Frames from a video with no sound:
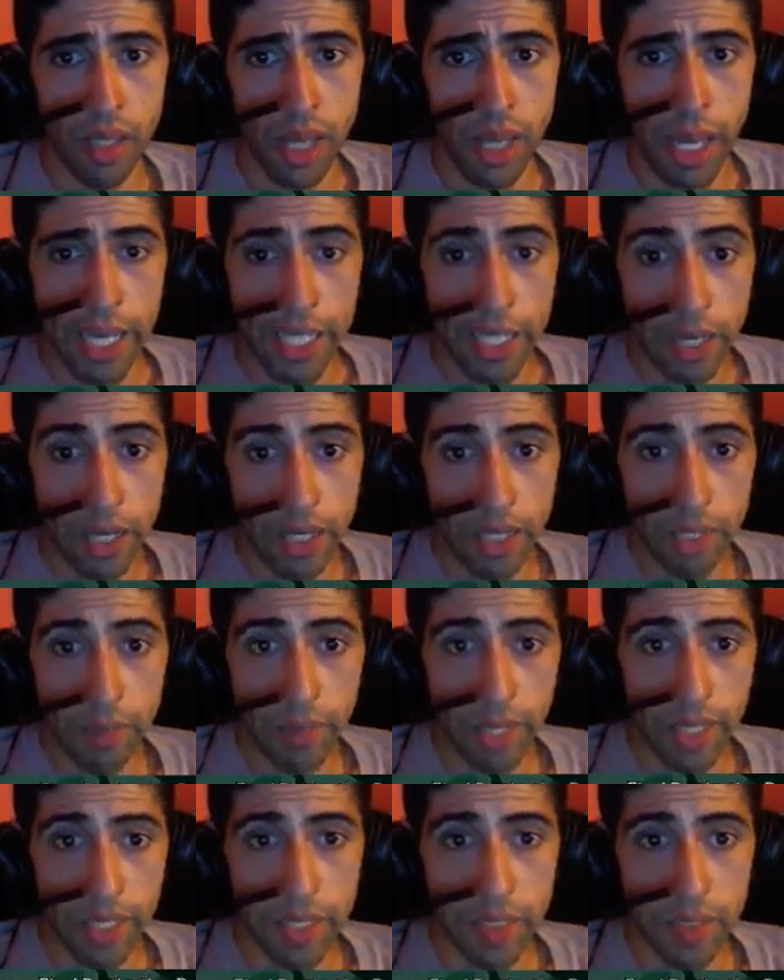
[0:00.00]

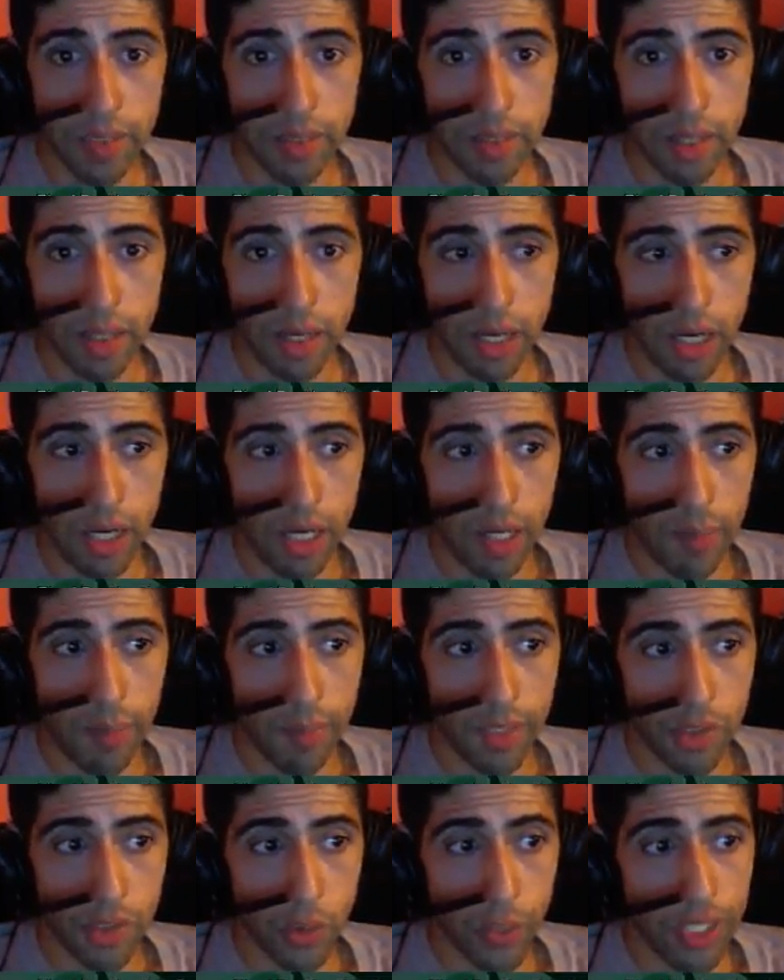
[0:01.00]
Yakames,
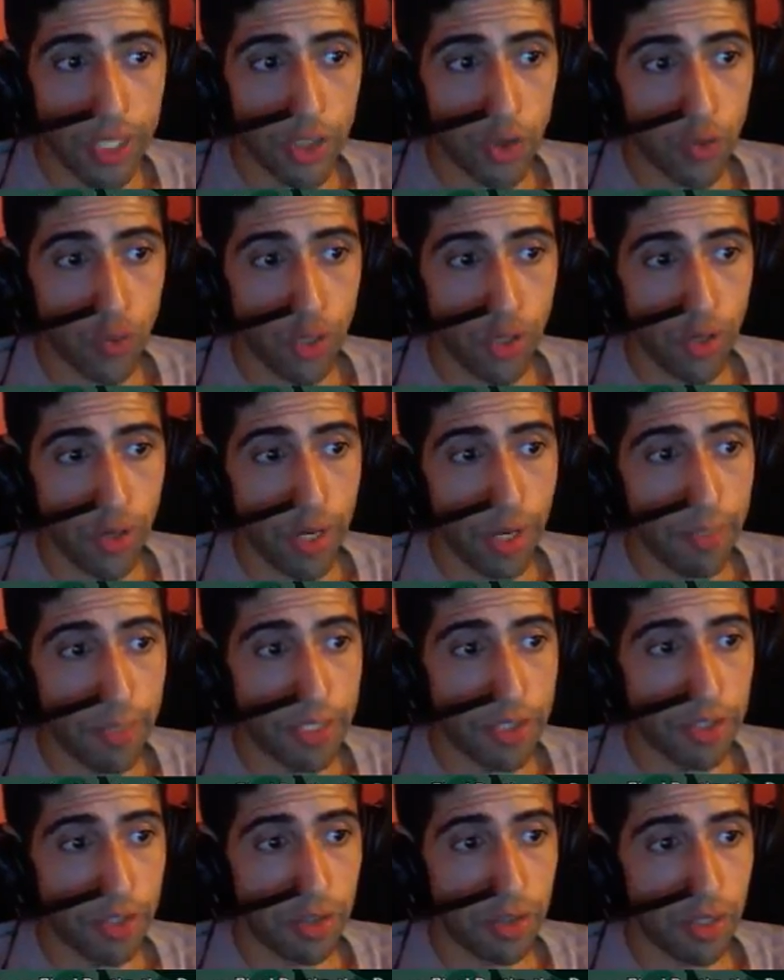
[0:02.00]
the Swedish runner I
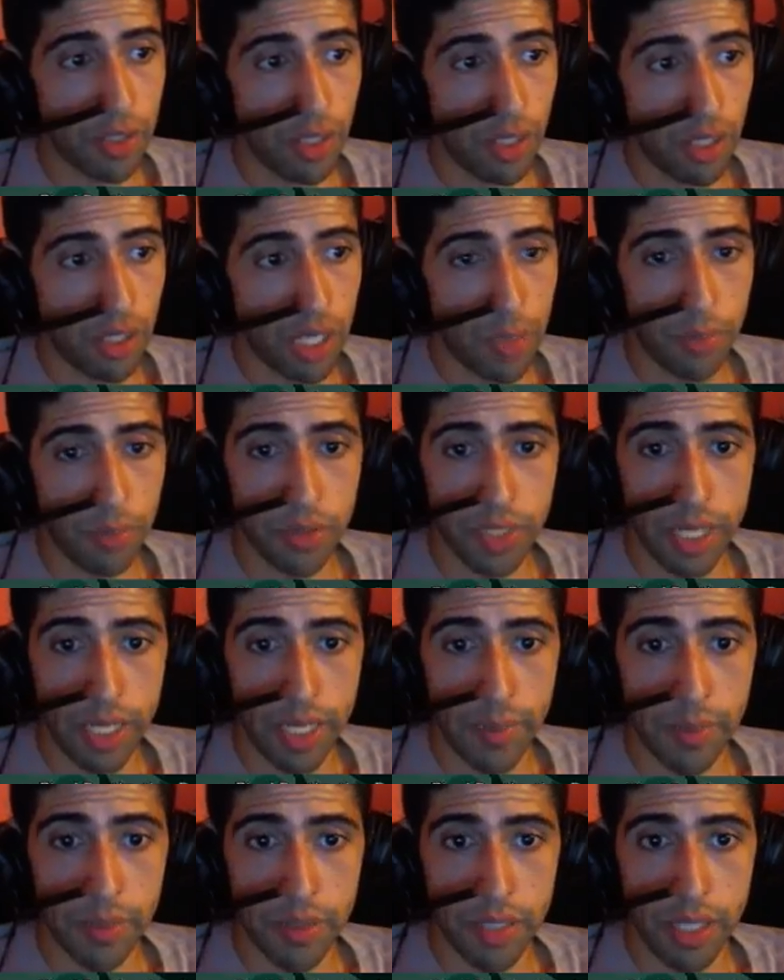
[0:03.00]
mentioned a couple
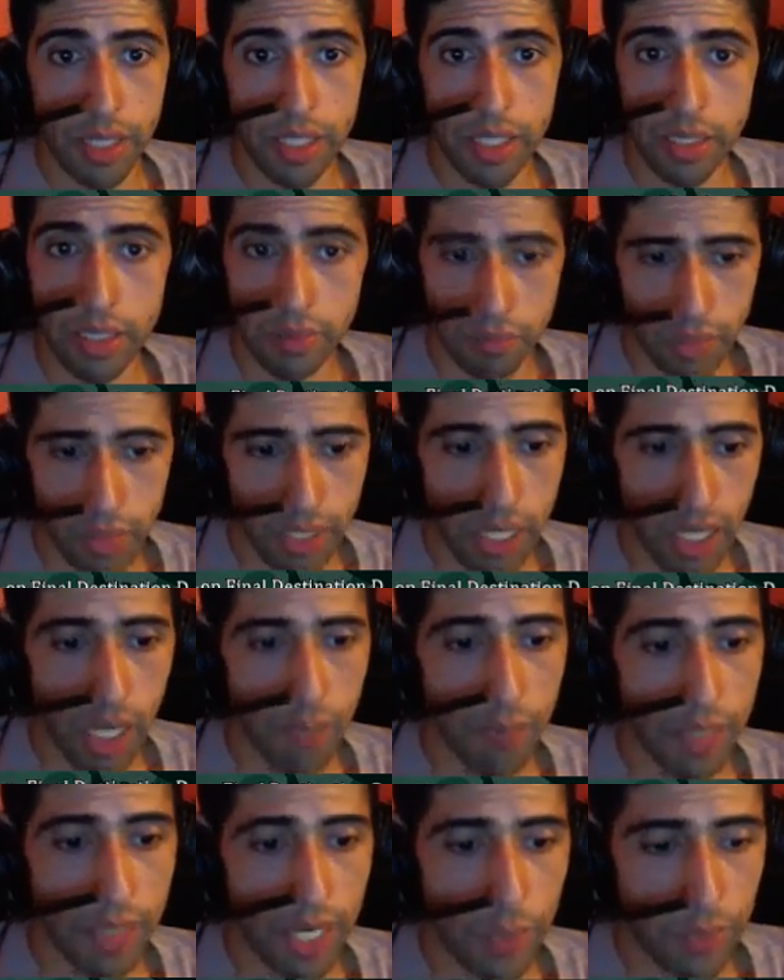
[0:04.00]
times, and he did
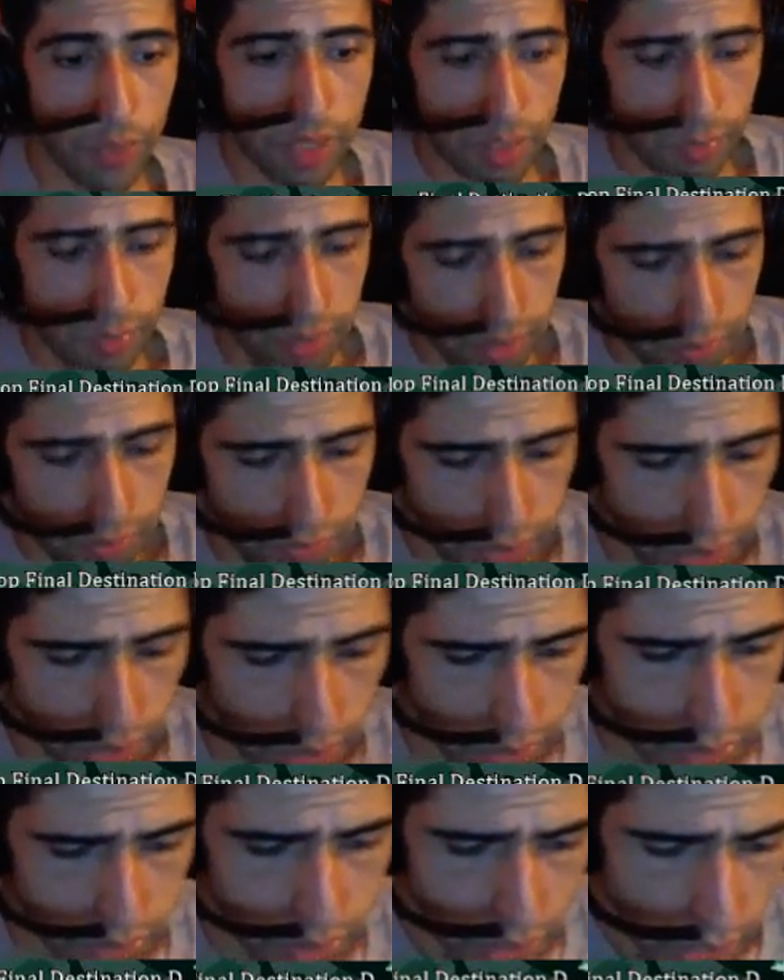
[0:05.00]
help me out with some of these
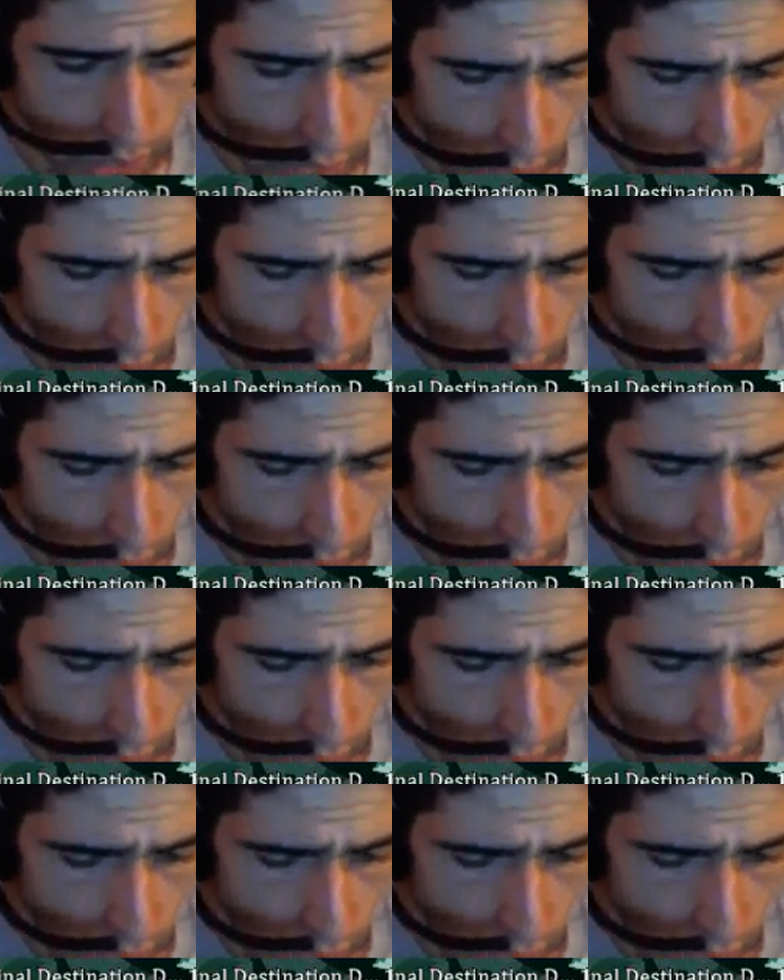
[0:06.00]
videos.